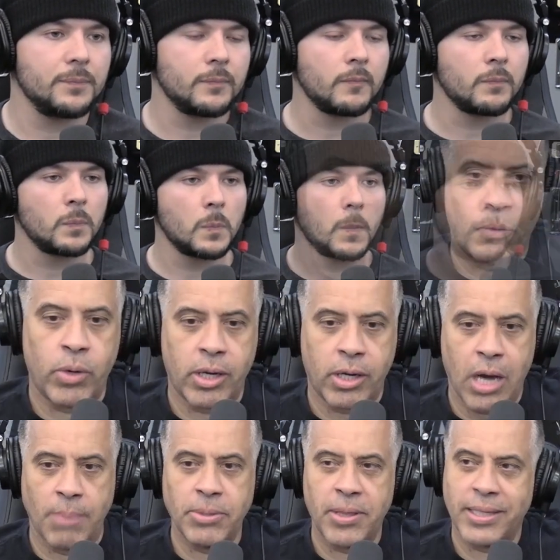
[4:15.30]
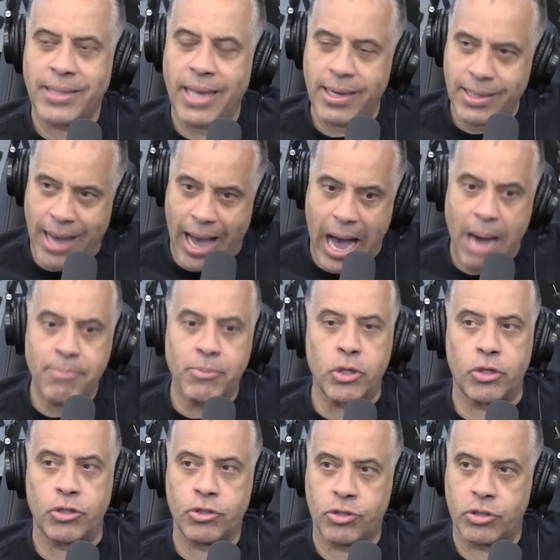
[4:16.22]
I think when There's it comes to things like
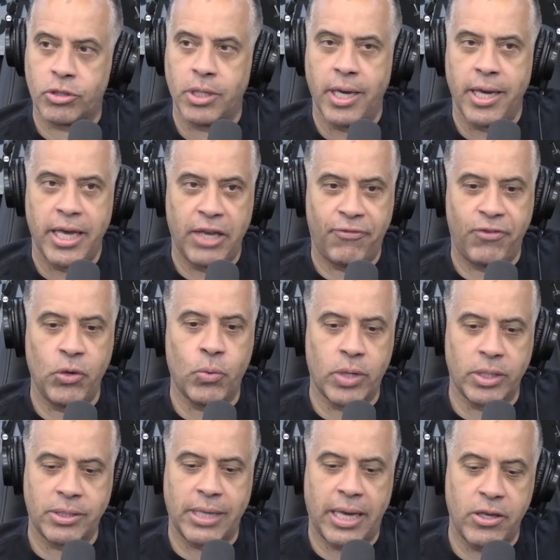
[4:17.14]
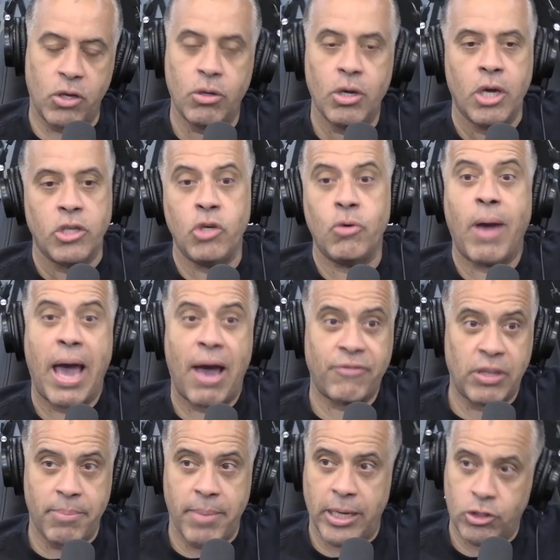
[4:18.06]
commerce, if you were to say you you have
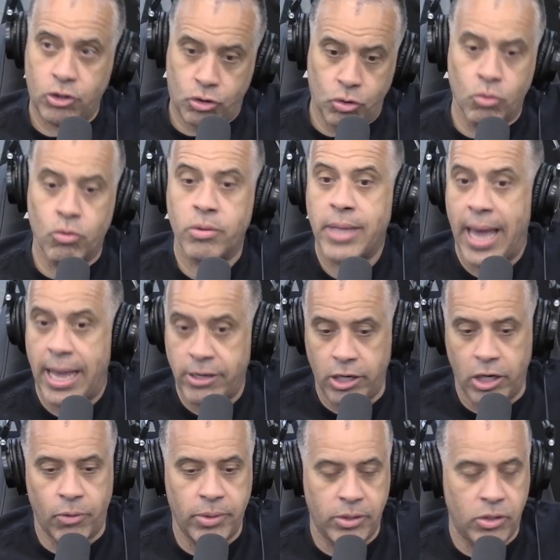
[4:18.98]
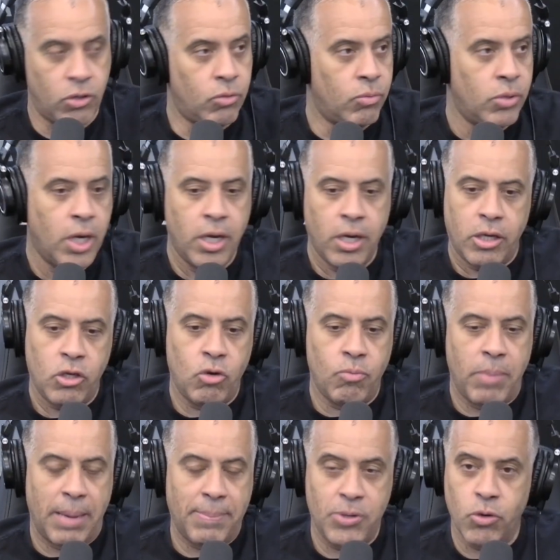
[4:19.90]
to make sure that you know you you
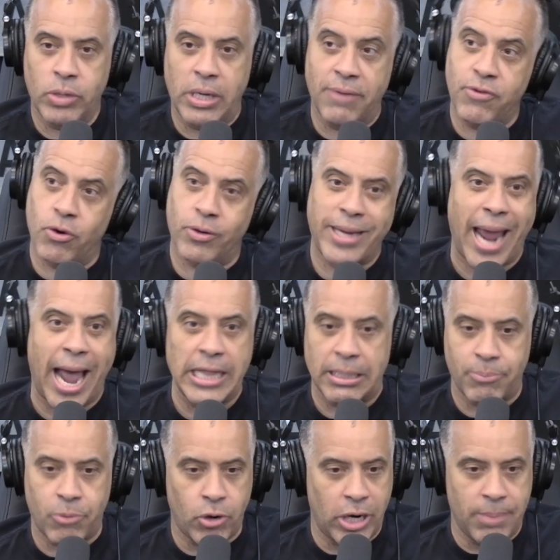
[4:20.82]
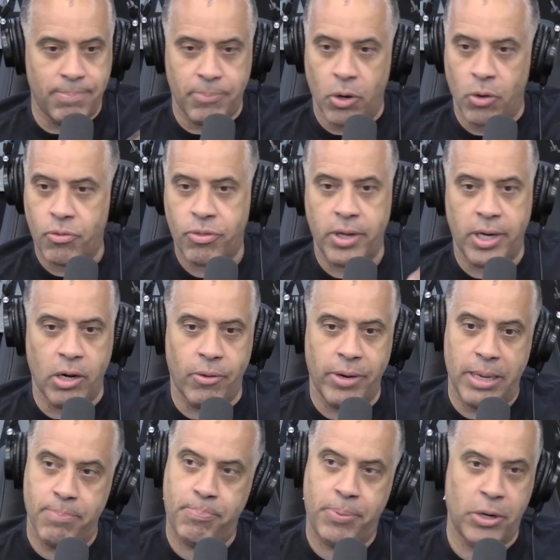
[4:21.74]
maybe you give your caliber in both you know
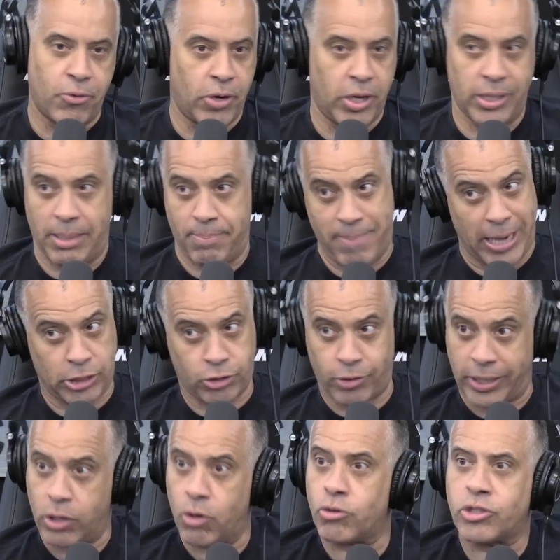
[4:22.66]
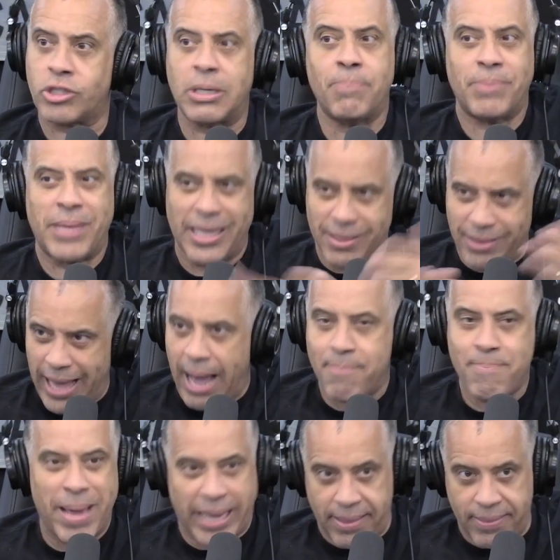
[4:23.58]
imperial and metric or something like
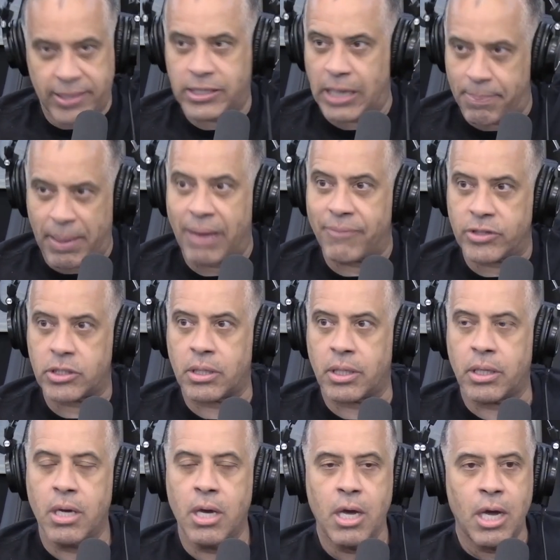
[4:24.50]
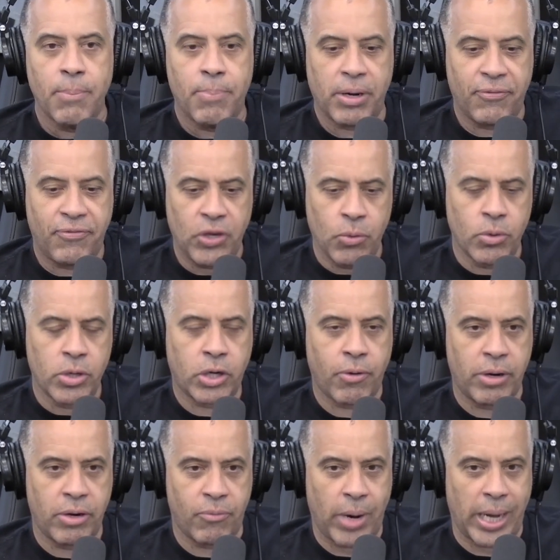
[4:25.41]
I'm making these up obviously but if you were to
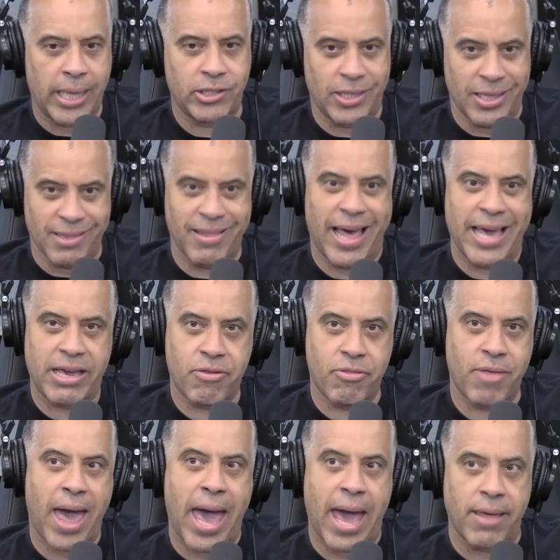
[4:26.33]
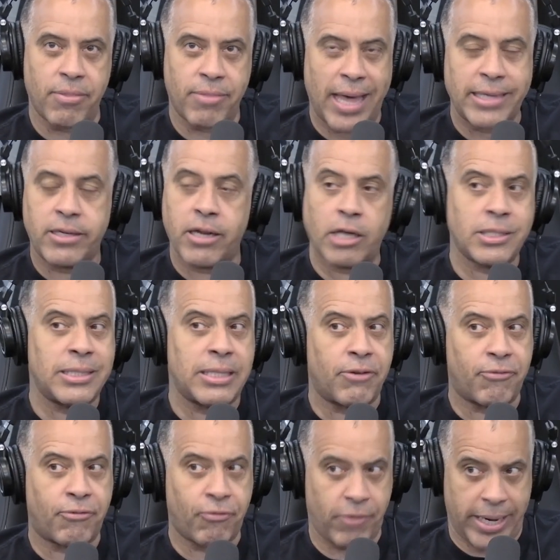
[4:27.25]
create a regulation like that that doesn't
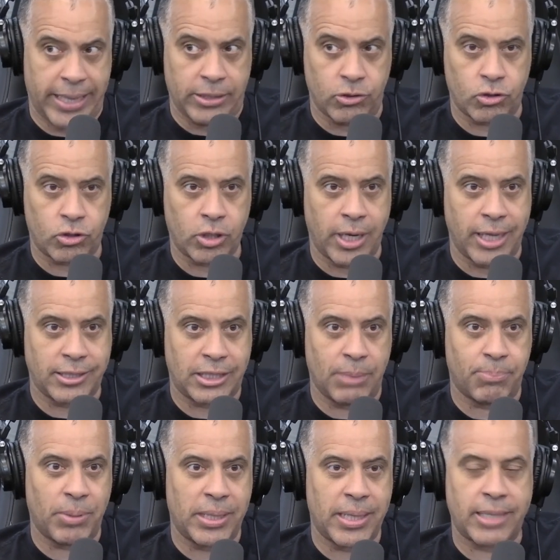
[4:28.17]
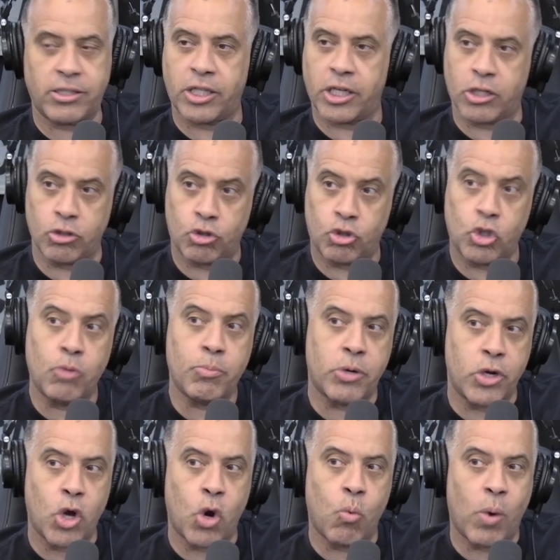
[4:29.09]
infringe it simply lets the consumer
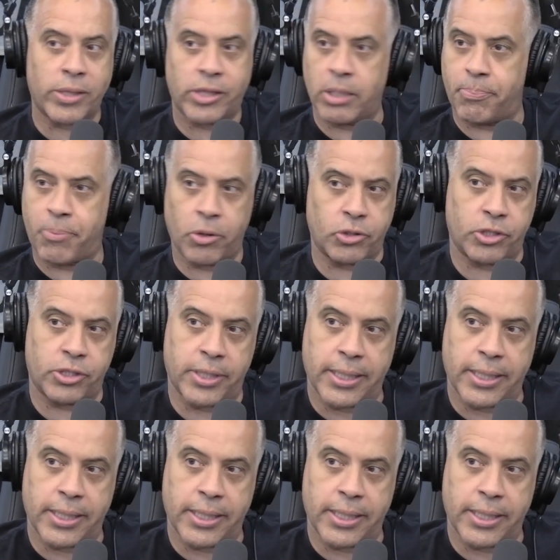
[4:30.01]
I, know what they're purchasing